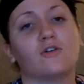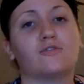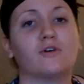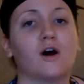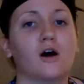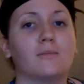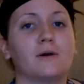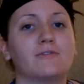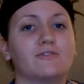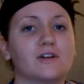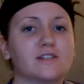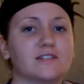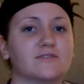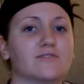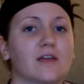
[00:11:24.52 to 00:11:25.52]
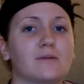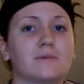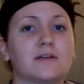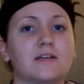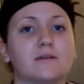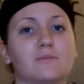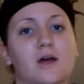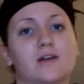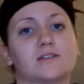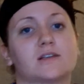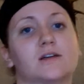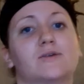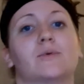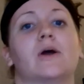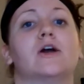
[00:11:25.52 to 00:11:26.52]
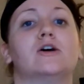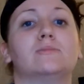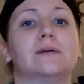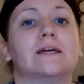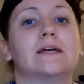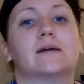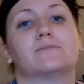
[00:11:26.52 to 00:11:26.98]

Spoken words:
if all my friends and family in Nebraska and Wyoming,